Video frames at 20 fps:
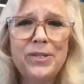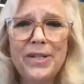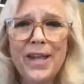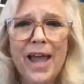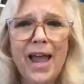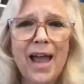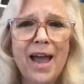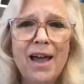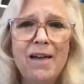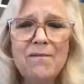to
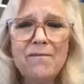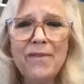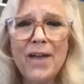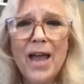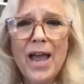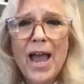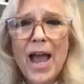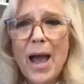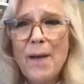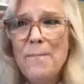have
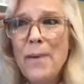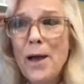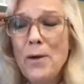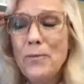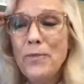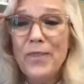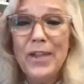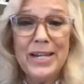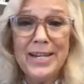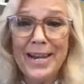about
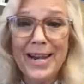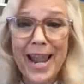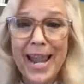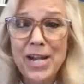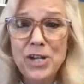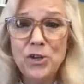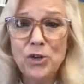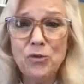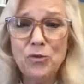the nature